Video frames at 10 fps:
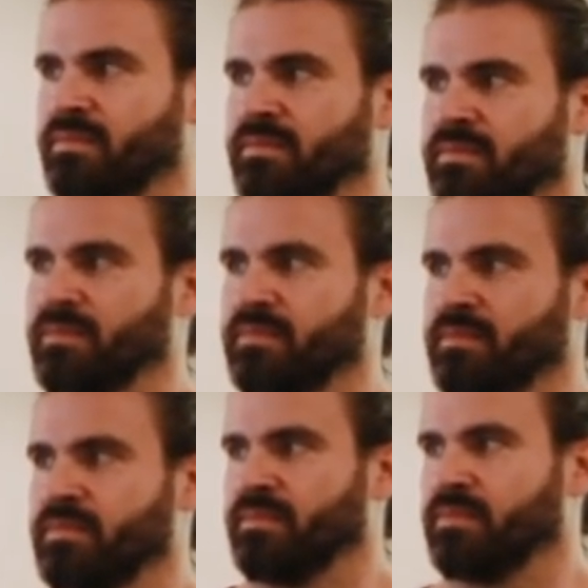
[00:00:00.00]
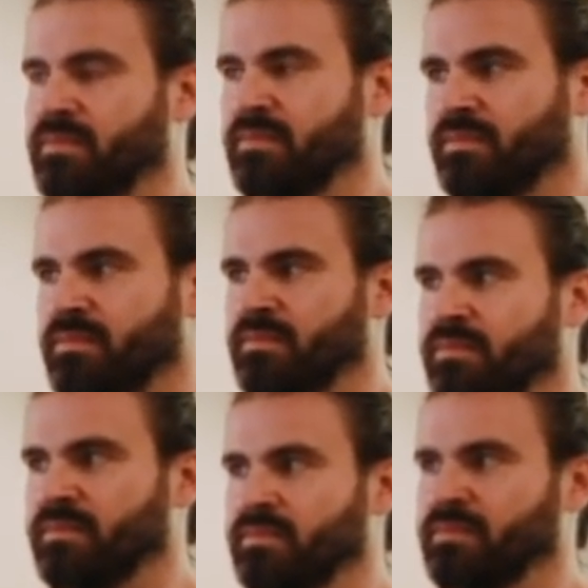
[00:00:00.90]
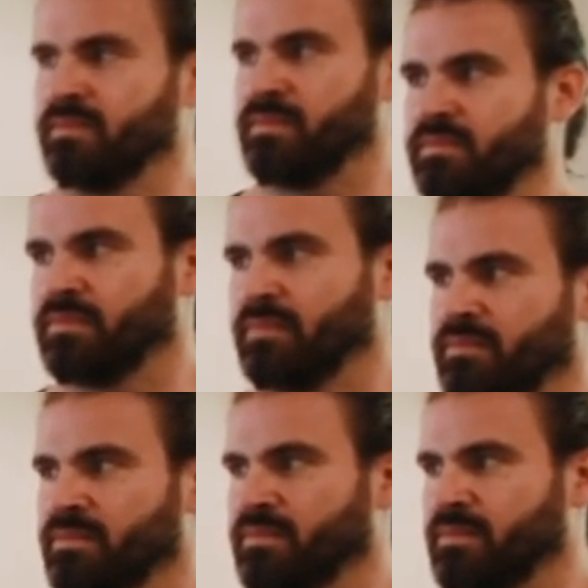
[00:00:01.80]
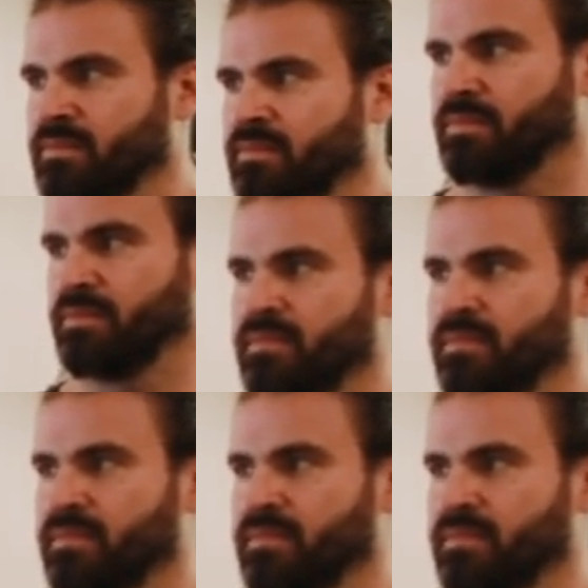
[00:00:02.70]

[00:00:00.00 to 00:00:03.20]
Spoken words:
[no speech]